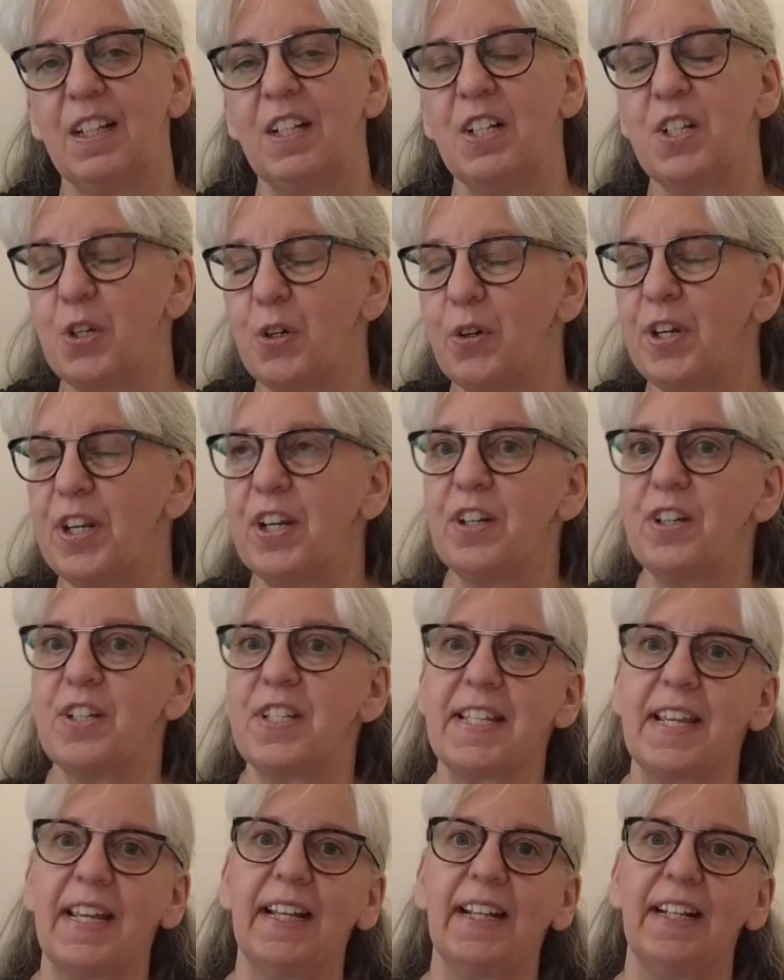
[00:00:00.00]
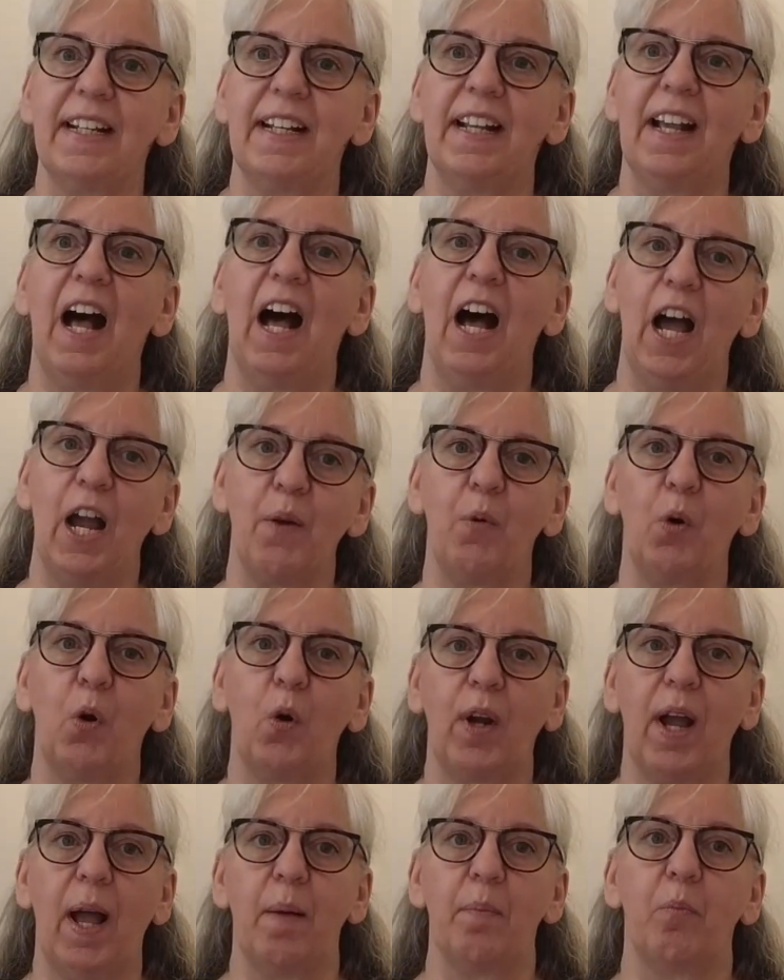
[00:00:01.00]
2 years in, I
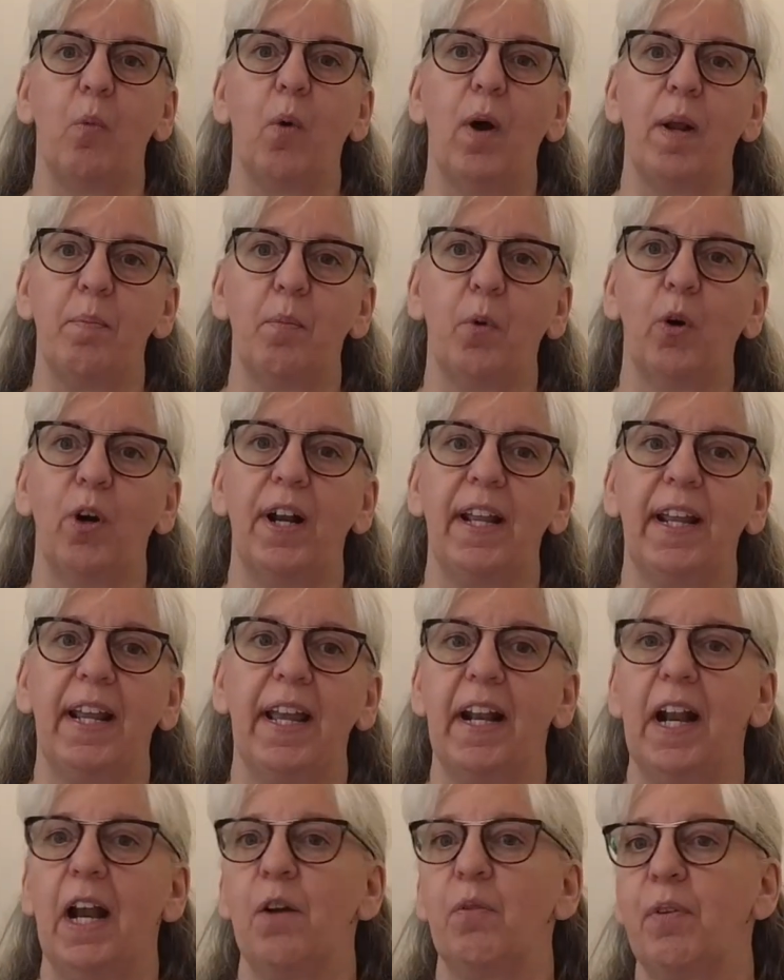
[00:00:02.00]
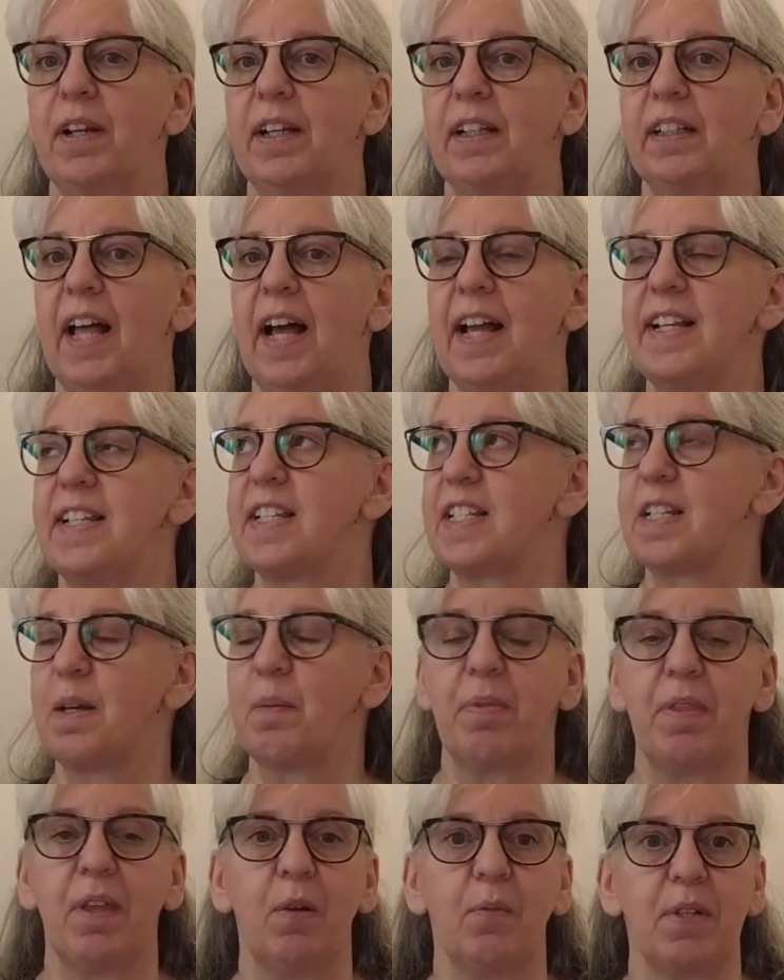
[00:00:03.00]
woke up one morning and I realized
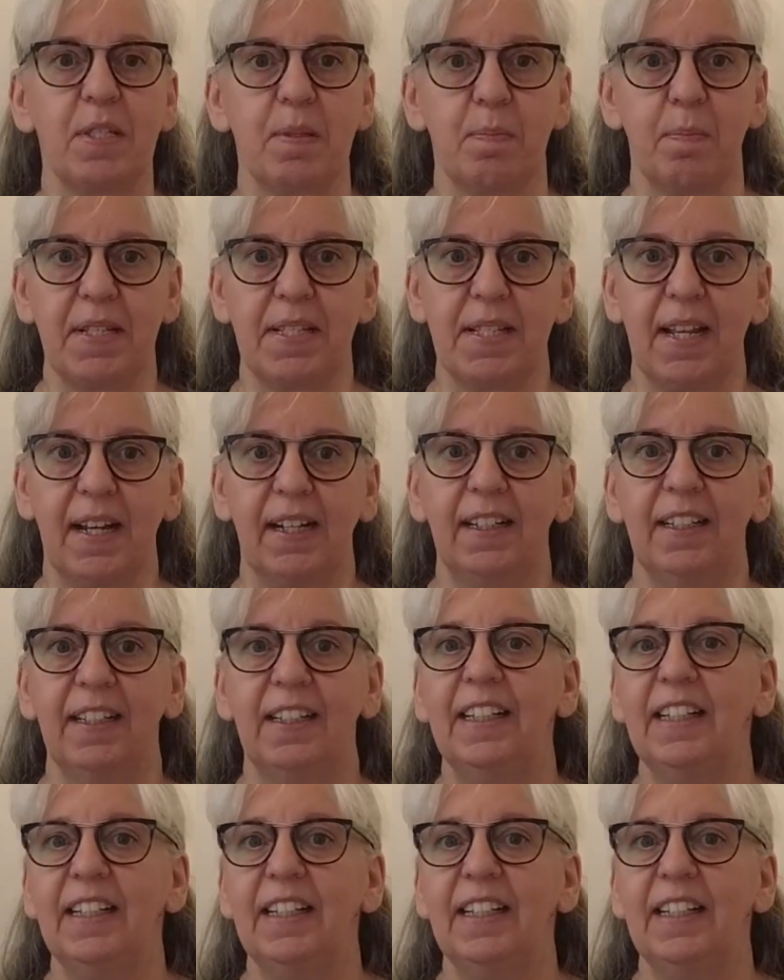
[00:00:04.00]
something was missing.